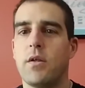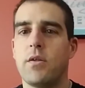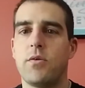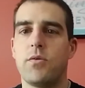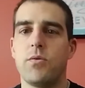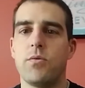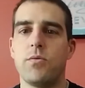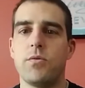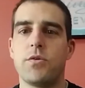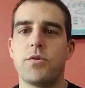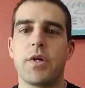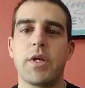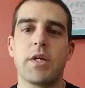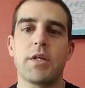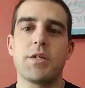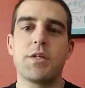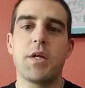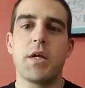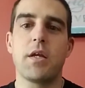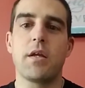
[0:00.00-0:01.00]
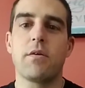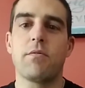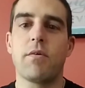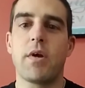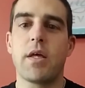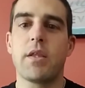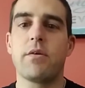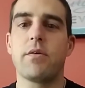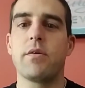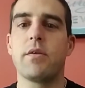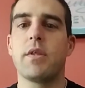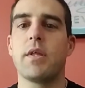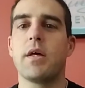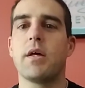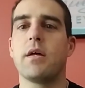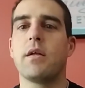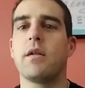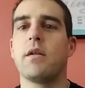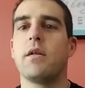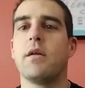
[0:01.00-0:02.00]
to drink a shake rather
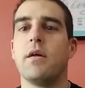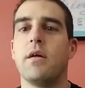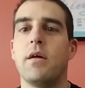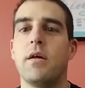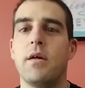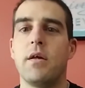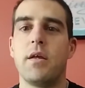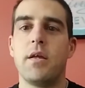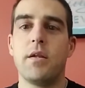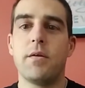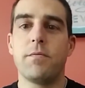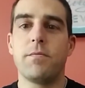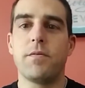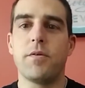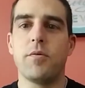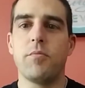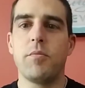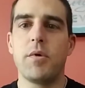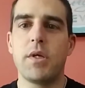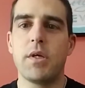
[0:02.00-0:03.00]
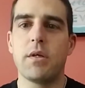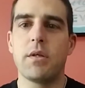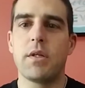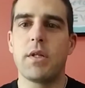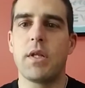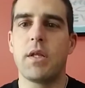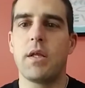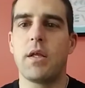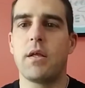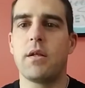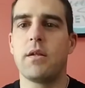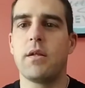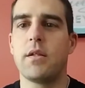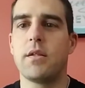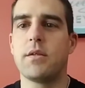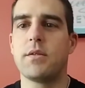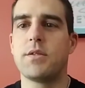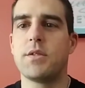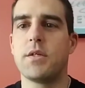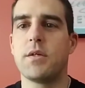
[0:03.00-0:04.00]
than eat a full meal and
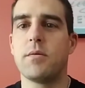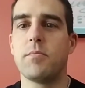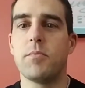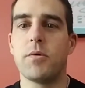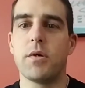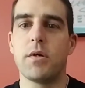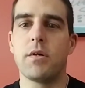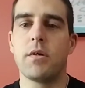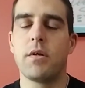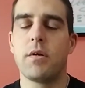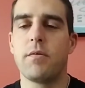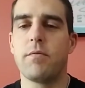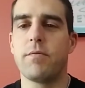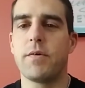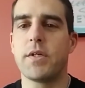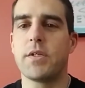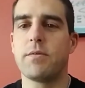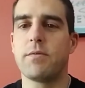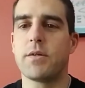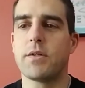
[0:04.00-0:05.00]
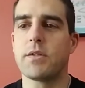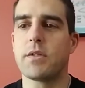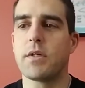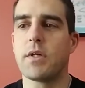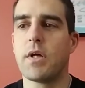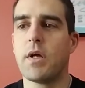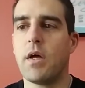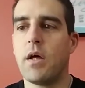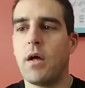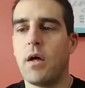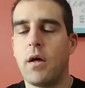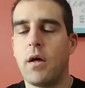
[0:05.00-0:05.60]
hit the gym, or vice versa.